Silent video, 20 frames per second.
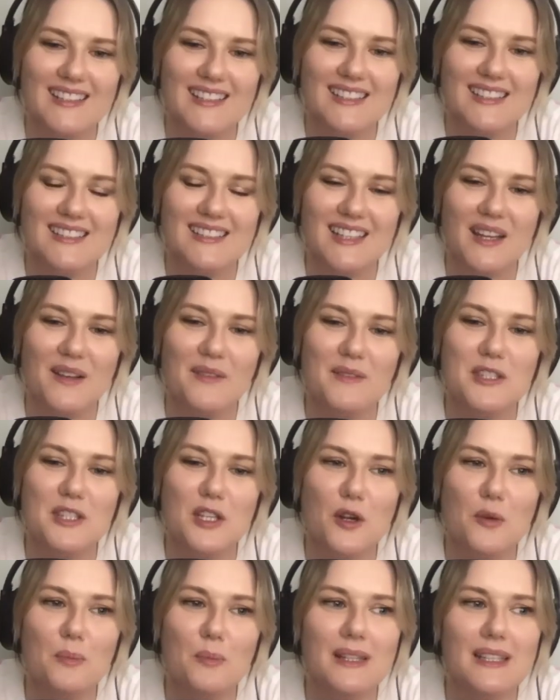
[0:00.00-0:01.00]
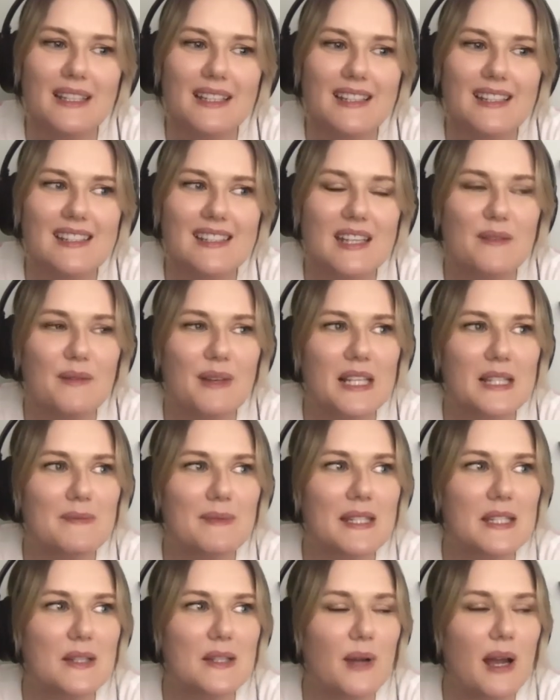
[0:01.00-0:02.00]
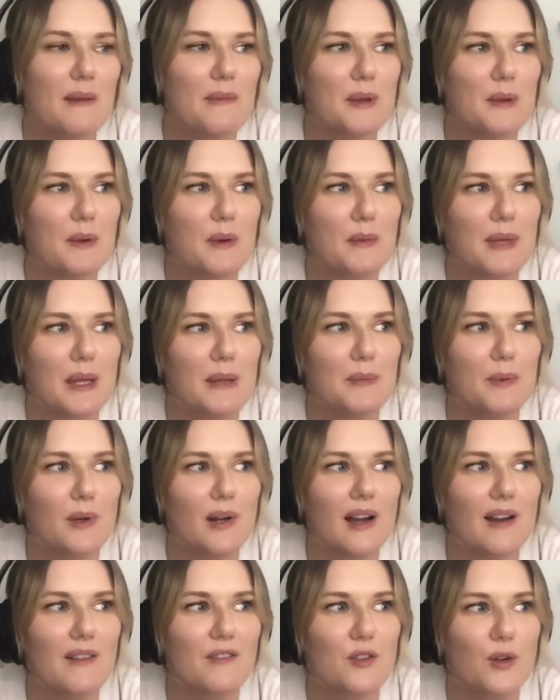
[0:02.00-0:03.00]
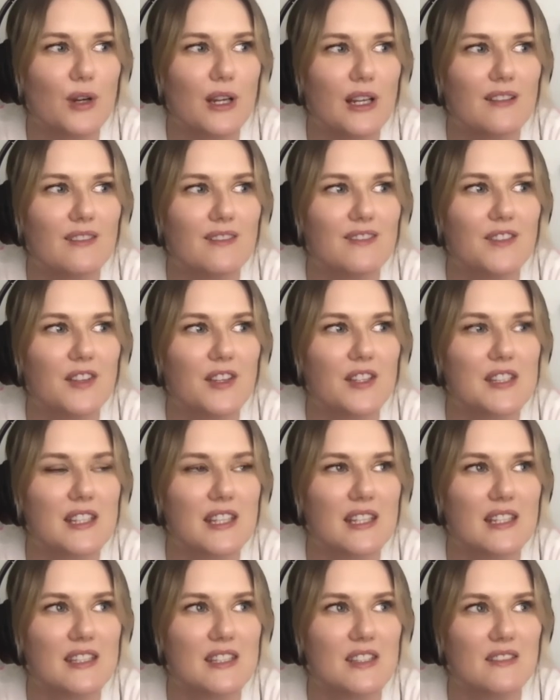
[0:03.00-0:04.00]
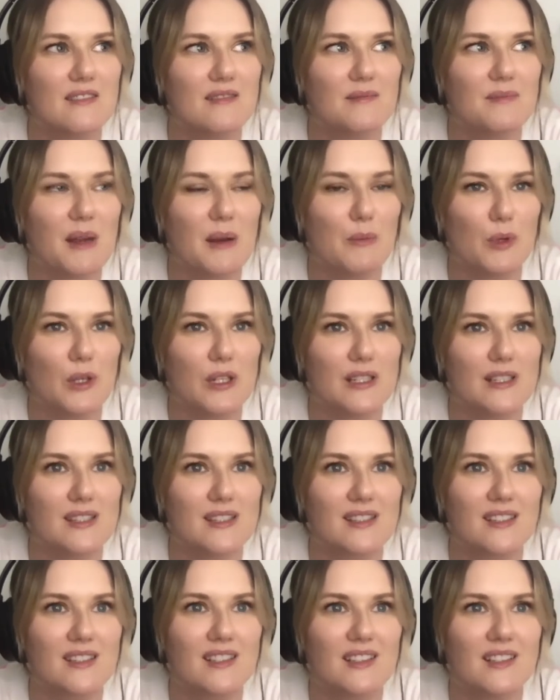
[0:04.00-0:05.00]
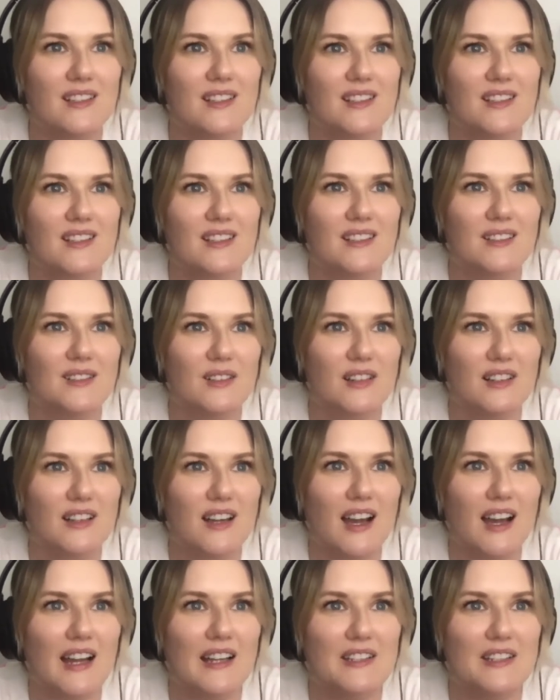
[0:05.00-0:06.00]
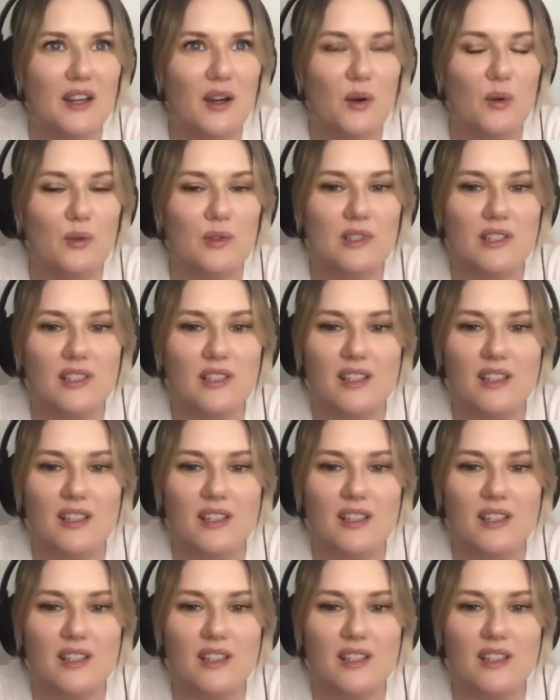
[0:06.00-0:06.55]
I'm so pleased. It makes me so happy when people have great first kiss memories. I don't.